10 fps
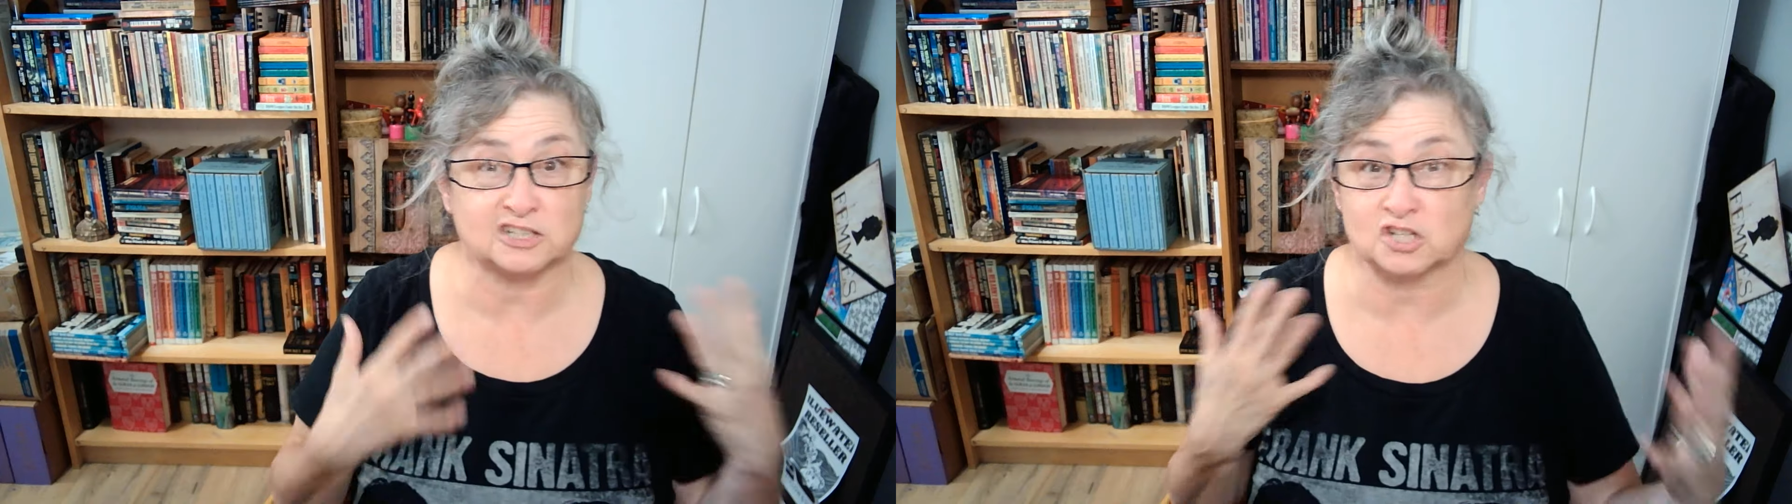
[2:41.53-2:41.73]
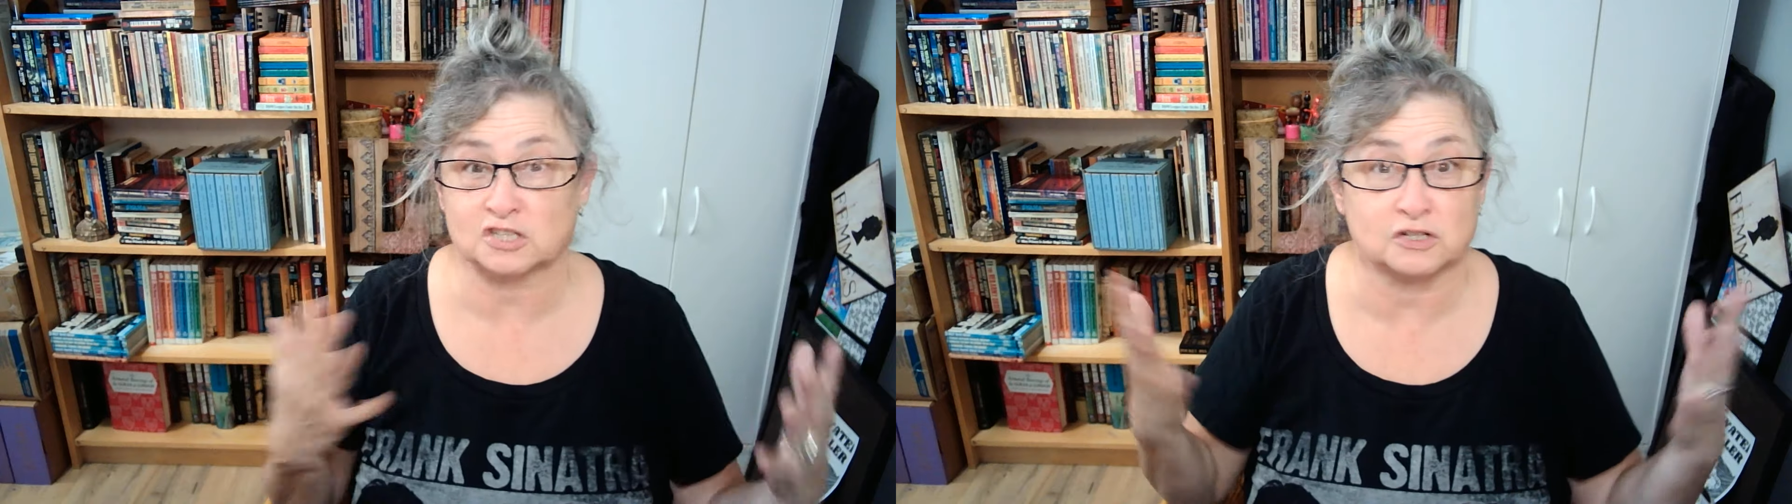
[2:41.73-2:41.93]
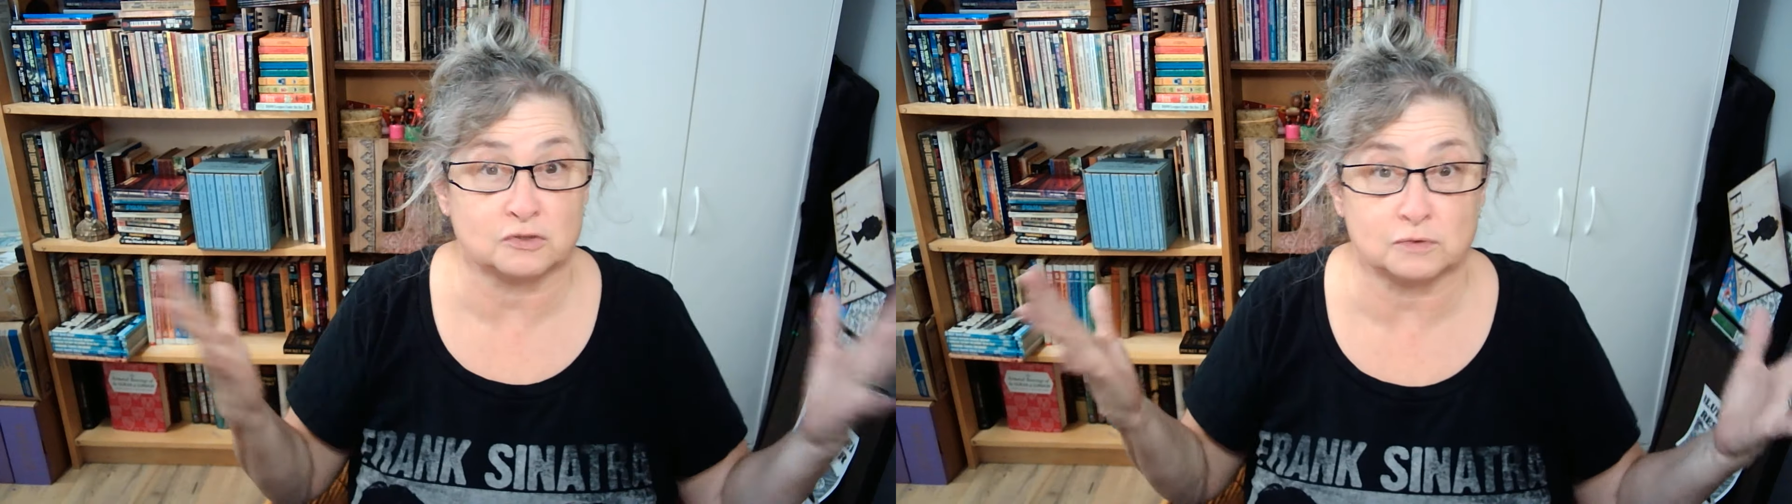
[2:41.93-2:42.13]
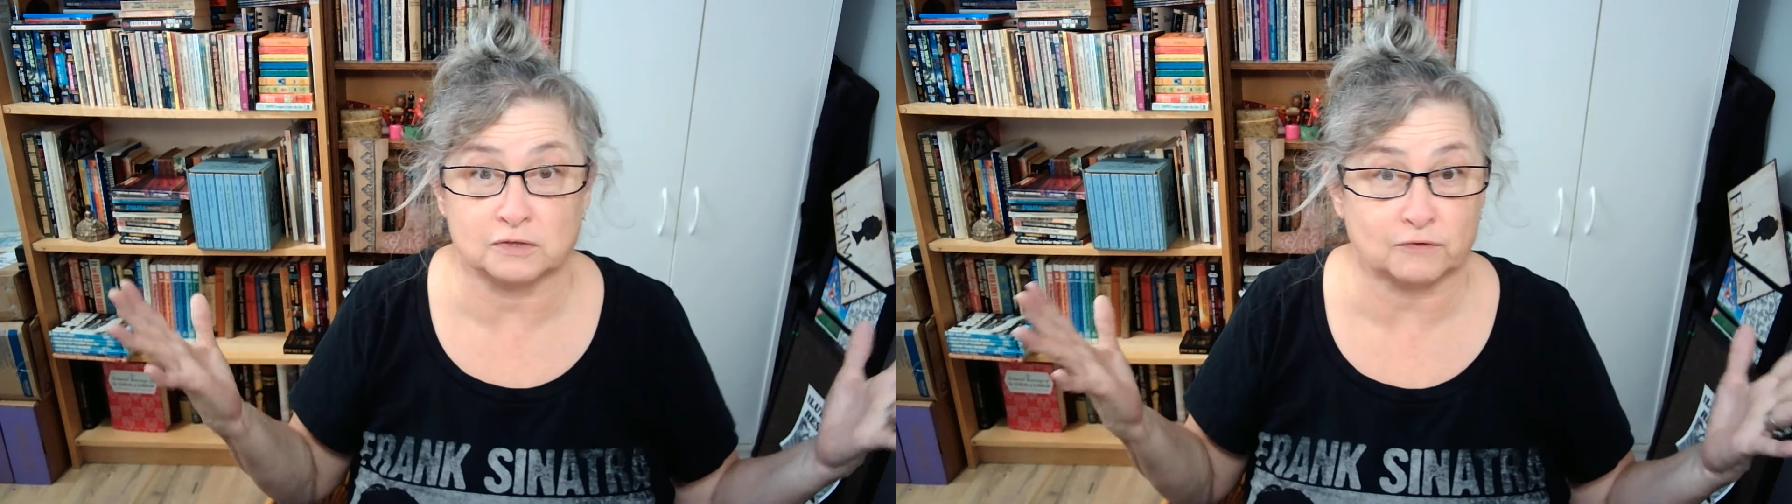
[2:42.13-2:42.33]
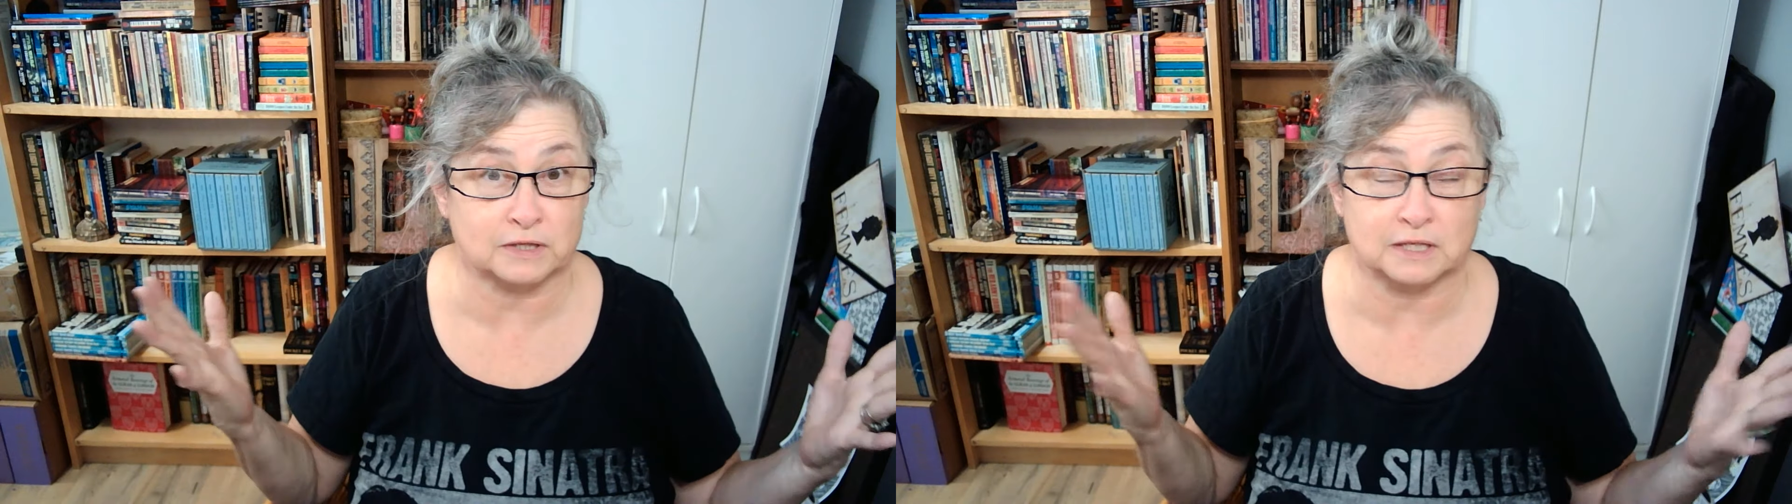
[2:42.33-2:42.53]
to just to do
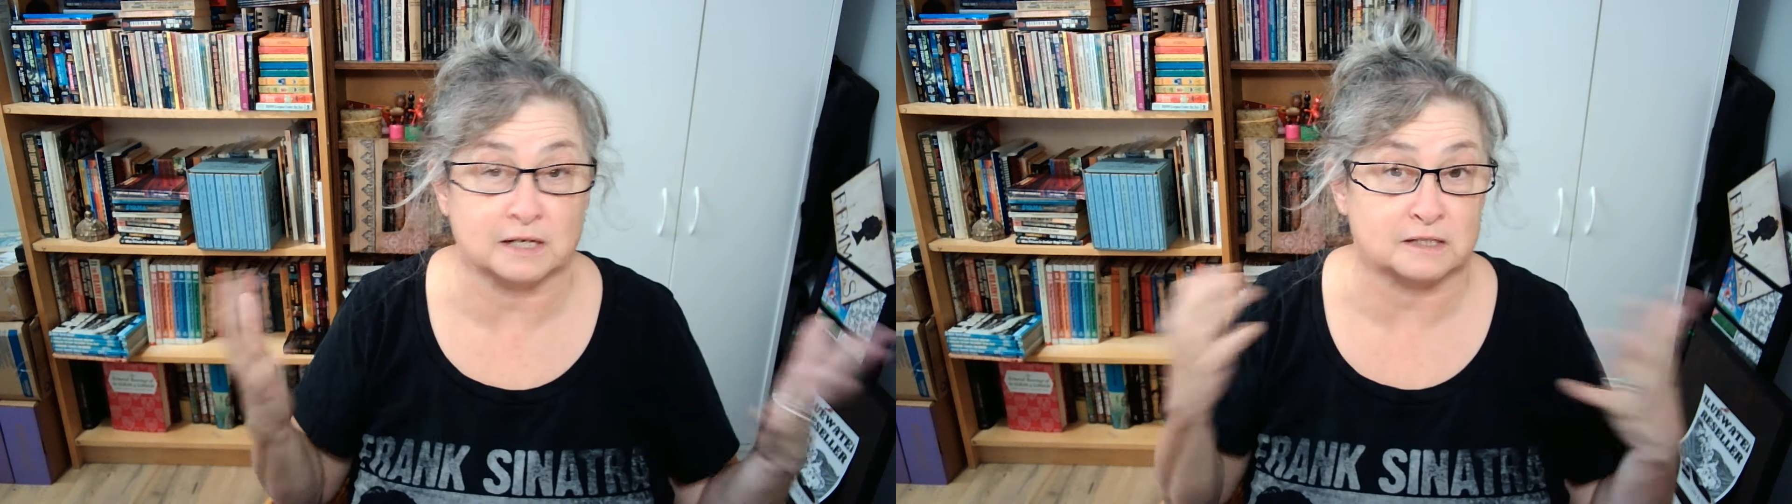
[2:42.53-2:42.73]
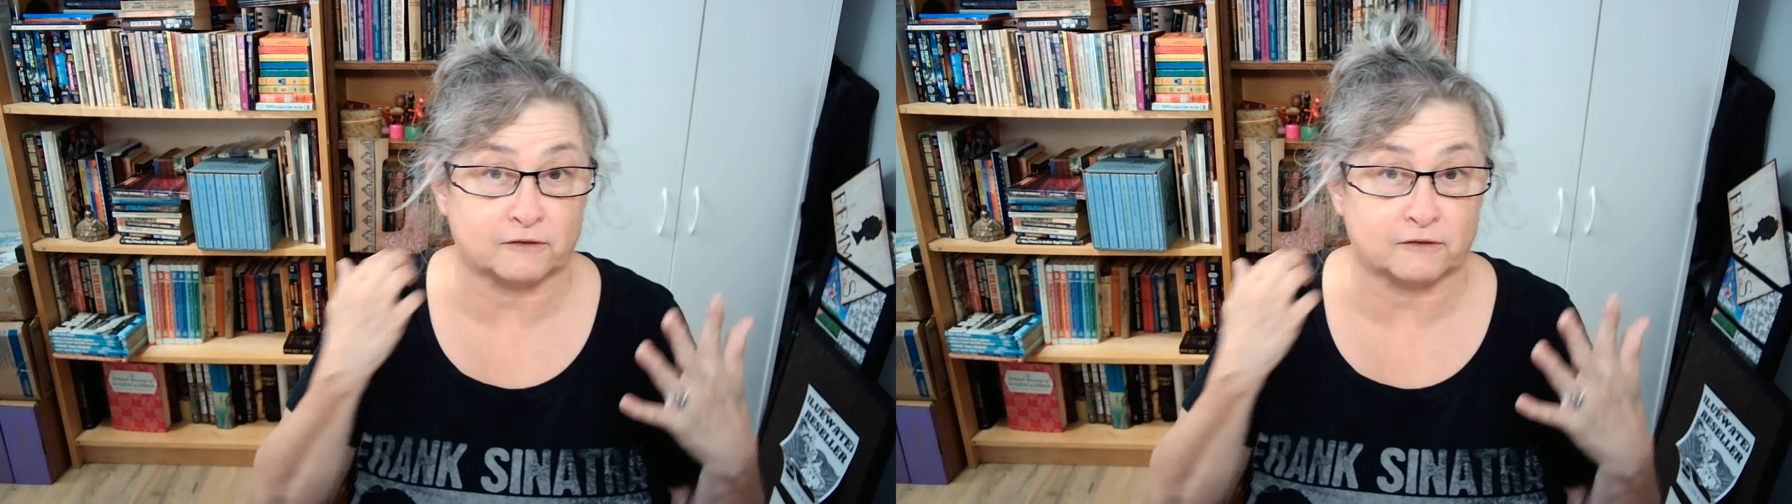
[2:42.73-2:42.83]
different things.